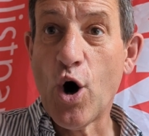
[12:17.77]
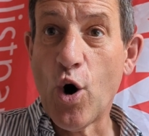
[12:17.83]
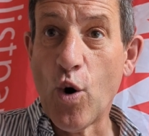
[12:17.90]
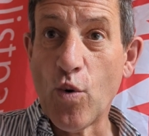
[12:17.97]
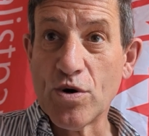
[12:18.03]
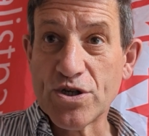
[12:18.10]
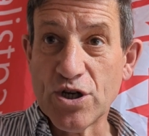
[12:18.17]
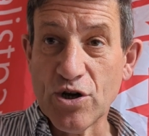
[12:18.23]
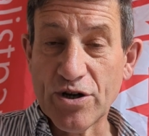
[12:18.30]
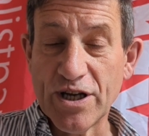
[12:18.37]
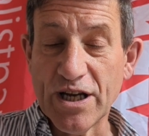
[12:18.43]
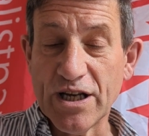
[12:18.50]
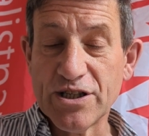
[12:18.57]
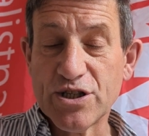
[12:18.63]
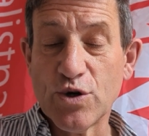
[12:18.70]
always
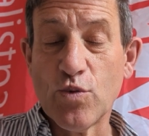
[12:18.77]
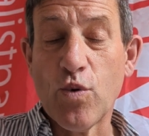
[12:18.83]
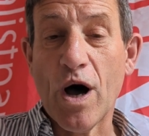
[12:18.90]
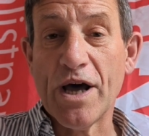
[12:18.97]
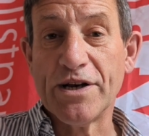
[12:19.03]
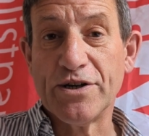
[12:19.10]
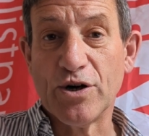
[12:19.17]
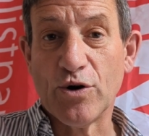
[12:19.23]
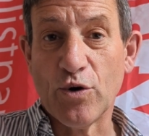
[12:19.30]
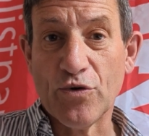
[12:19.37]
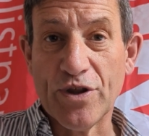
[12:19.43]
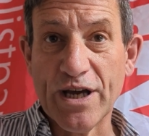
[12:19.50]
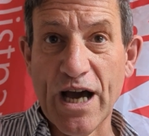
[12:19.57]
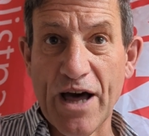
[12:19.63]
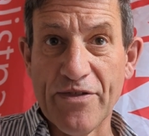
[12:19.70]
looking to one or
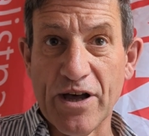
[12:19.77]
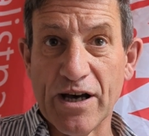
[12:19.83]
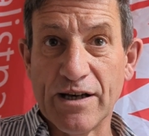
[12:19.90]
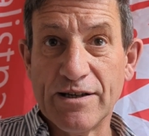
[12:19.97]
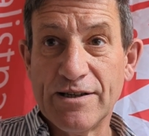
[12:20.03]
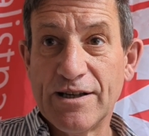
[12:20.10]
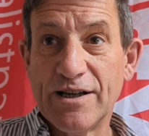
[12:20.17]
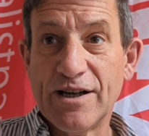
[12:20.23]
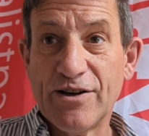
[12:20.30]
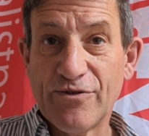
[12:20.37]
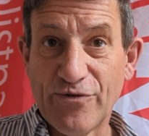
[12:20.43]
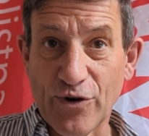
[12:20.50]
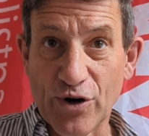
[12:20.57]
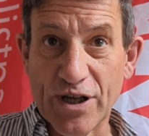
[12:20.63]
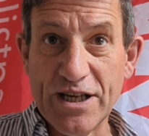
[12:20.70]
the other
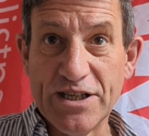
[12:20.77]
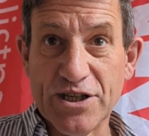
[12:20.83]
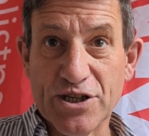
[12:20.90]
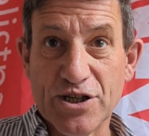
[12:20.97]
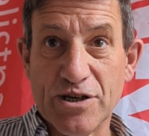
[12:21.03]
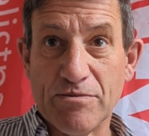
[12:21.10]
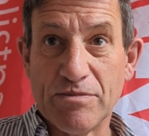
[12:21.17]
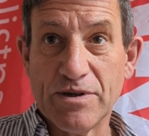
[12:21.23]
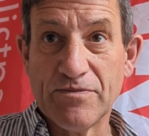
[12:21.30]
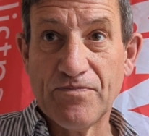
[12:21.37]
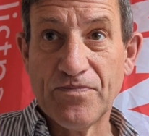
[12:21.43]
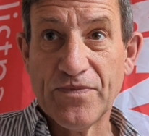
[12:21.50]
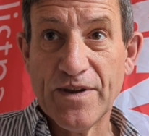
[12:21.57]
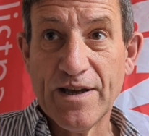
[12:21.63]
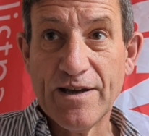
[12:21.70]
for leadership.
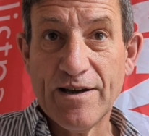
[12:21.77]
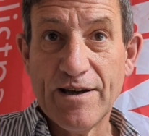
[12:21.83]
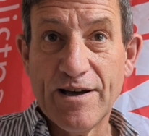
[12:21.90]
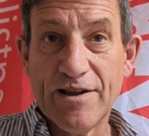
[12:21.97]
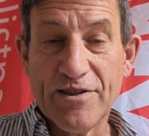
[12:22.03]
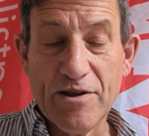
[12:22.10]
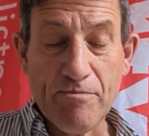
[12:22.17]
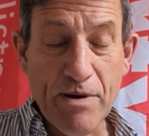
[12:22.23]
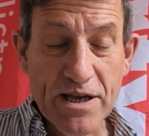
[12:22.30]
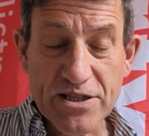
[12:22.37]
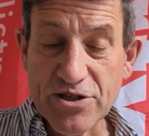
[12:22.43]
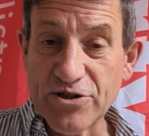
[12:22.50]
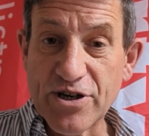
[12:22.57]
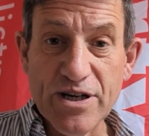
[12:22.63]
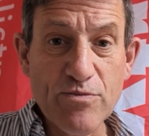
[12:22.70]
The
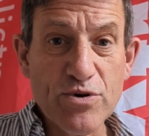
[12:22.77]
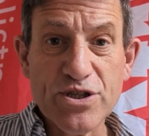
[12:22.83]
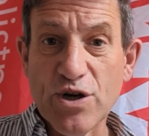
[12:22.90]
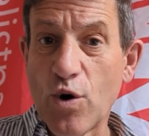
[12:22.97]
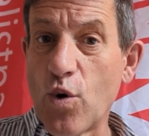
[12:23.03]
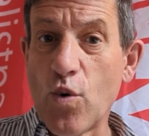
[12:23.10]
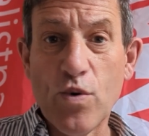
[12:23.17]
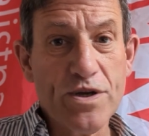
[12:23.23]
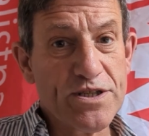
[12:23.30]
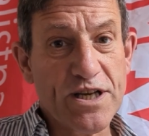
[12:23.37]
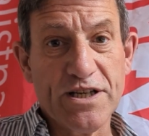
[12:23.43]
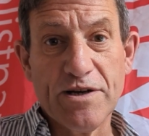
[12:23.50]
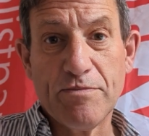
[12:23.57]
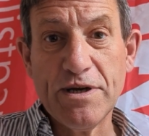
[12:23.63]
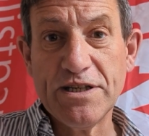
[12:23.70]
peasantry was always
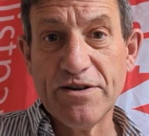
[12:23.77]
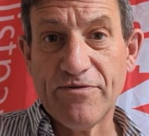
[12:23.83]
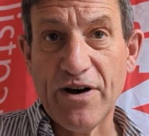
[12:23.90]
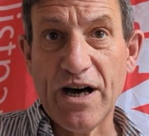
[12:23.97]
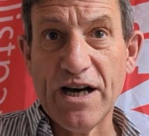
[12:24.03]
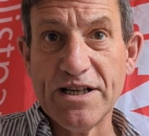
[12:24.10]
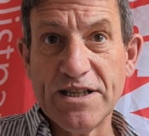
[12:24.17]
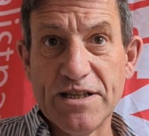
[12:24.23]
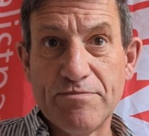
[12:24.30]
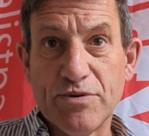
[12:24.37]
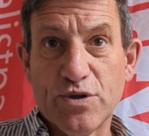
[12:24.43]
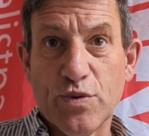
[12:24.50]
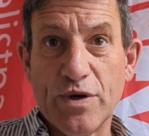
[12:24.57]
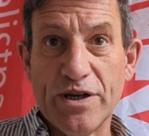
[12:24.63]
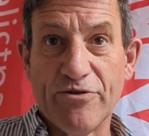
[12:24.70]
going to be divided
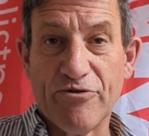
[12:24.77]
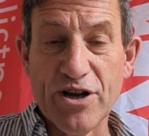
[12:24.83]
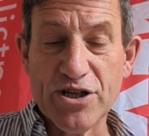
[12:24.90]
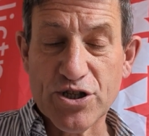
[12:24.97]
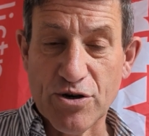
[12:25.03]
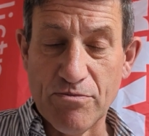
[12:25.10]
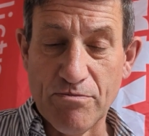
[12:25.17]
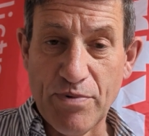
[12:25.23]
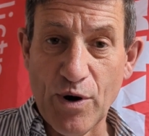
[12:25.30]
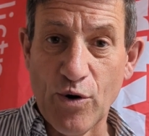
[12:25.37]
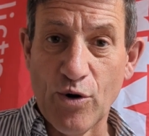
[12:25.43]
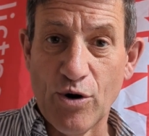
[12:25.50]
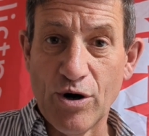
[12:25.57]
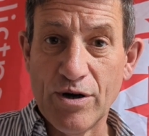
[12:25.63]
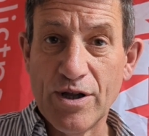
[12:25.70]
between rich and
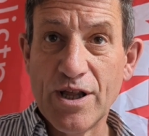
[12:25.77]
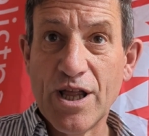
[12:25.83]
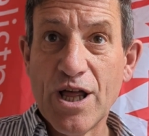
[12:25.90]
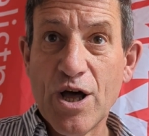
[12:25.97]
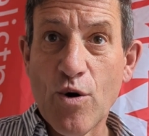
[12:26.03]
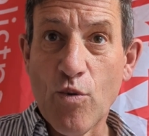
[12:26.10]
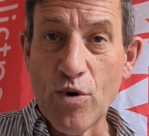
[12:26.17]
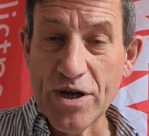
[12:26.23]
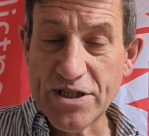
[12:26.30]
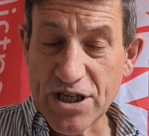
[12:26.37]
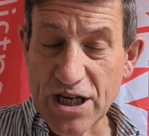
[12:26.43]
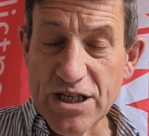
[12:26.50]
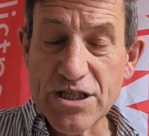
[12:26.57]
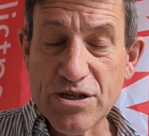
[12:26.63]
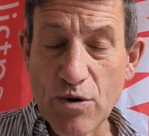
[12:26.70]
poor, with
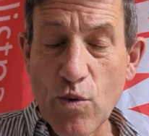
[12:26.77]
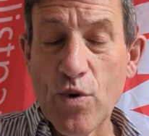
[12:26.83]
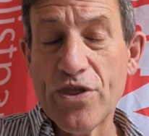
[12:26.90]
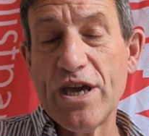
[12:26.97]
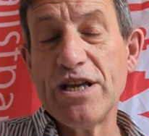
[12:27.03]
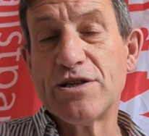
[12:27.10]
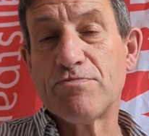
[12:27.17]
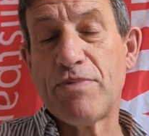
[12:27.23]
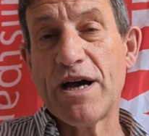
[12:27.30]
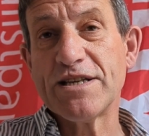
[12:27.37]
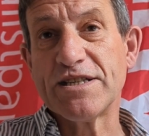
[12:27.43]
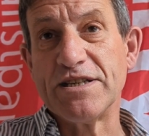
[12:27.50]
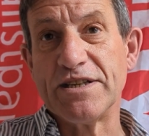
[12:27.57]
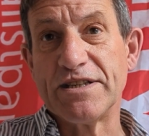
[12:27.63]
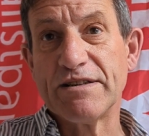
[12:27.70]
each
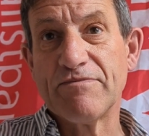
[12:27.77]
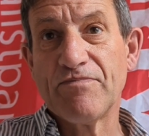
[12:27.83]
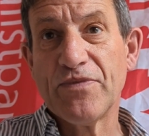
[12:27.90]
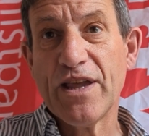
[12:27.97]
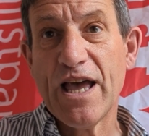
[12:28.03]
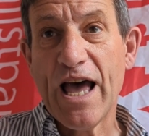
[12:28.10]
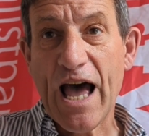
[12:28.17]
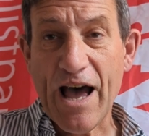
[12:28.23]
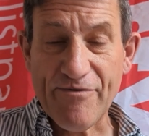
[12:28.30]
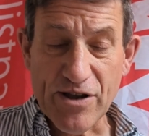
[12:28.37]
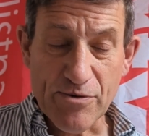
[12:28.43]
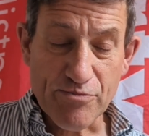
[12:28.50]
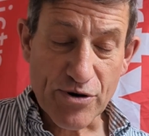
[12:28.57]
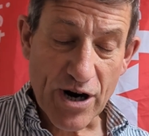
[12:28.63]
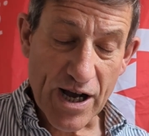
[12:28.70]
peasant
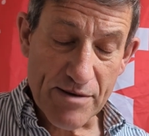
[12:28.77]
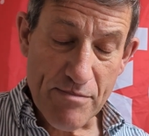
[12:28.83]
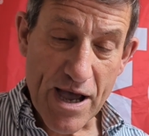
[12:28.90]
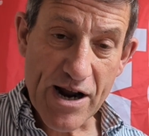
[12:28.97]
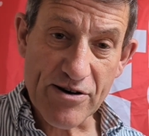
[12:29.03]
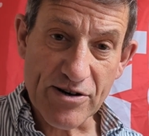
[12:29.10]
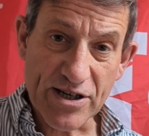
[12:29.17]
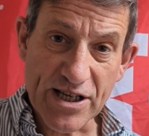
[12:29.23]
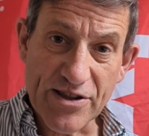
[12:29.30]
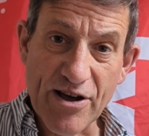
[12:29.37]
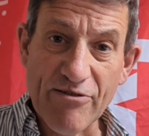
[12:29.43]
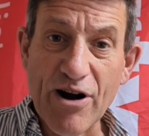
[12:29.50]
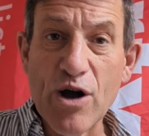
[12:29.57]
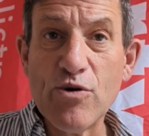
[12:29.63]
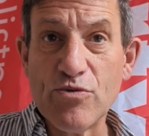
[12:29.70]
having primarily
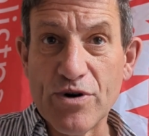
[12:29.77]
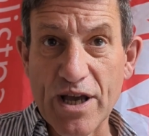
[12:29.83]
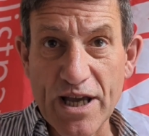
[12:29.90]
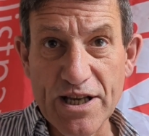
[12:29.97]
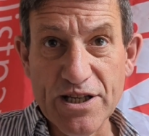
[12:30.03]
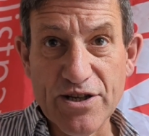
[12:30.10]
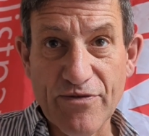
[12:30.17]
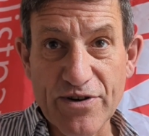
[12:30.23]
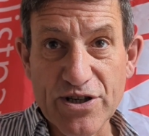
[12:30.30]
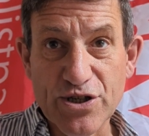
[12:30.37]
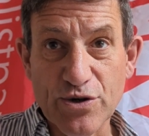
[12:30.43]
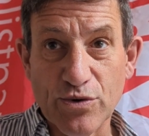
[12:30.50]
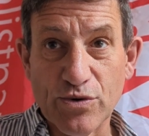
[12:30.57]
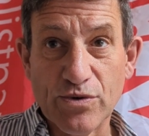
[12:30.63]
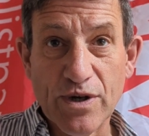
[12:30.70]
their own
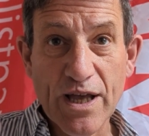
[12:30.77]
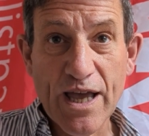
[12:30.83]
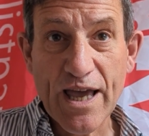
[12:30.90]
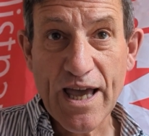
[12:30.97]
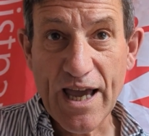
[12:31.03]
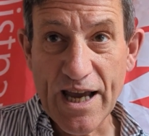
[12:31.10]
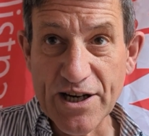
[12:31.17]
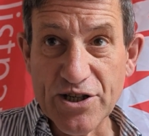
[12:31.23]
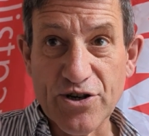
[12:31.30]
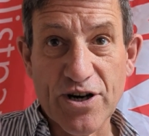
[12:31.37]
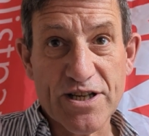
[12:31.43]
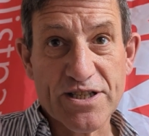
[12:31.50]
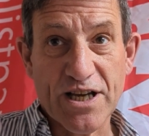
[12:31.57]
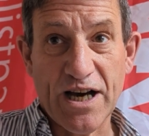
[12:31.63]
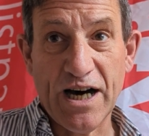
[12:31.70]
individual
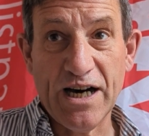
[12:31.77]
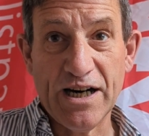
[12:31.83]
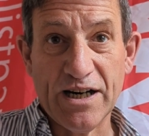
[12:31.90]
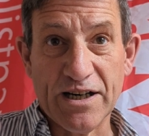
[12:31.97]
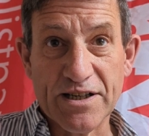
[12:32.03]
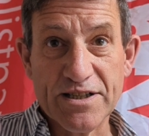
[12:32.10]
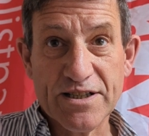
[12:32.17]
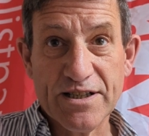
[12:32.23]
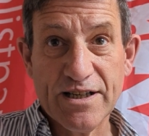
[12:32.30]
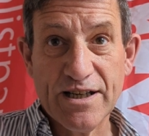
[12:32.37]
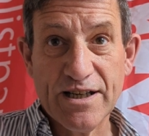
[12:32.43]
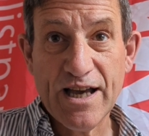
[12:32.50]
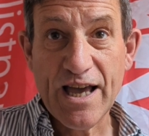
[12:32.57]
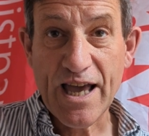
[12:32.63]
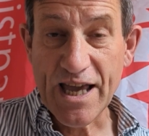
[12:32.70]
interests at heart.
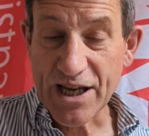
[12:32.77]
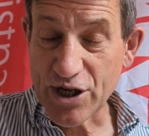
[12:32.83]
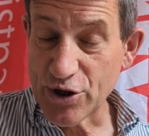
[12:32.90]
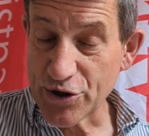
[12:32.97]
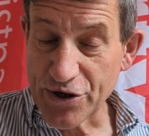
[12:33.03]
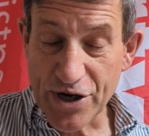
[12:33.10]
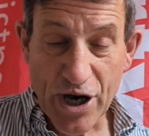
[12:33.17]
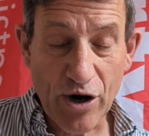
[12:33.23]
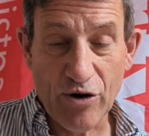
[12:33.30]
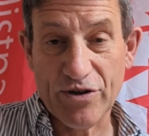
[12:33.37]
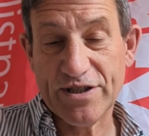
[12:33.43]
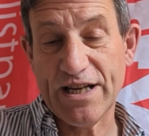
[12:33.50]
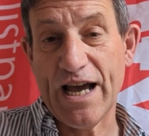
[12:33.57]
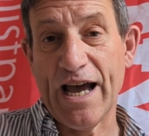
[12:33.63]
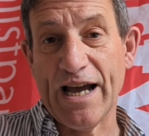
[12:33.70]
It could
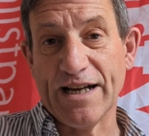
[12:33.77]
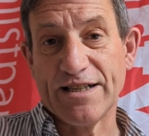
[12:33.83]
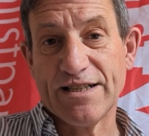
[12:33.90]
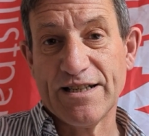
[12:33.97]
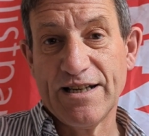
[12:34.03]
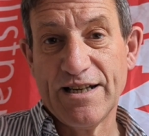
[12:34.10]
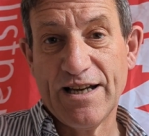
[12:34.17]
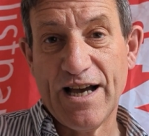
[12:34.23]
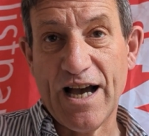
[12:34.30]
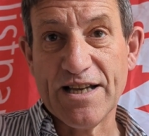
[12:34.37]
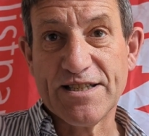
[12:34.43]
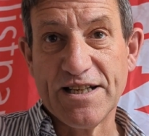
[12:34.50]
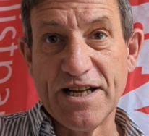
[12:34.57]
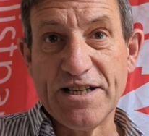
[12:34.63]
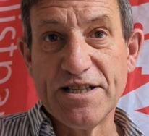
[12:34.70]
not act as
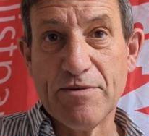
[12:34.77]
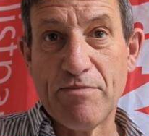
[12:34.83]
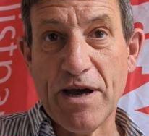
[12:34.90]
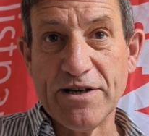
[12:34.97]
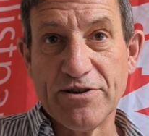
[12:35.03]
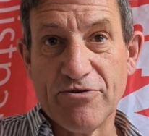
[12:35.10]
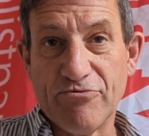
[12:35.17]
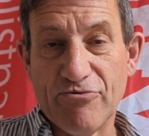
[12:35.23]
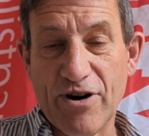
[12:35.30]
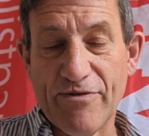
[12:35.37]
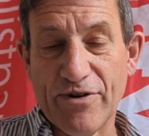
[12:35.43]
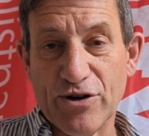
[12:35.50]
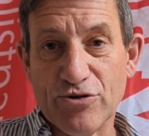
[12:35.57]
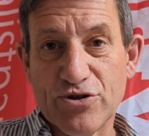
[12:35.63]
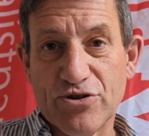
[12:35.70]
an independent
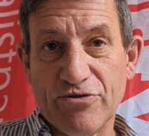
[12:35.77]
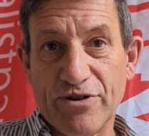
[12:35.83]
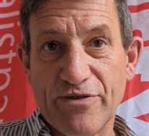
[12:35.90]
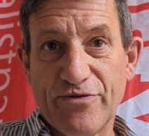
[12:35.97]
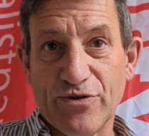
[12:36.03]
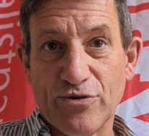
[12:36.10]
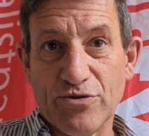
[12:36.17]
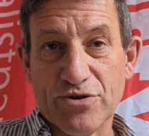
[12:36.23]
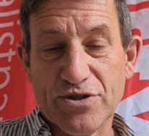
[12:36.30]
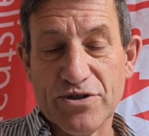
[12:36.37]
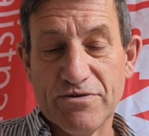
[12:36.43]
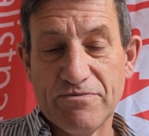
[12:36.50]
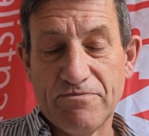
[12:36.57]
revolutionary force.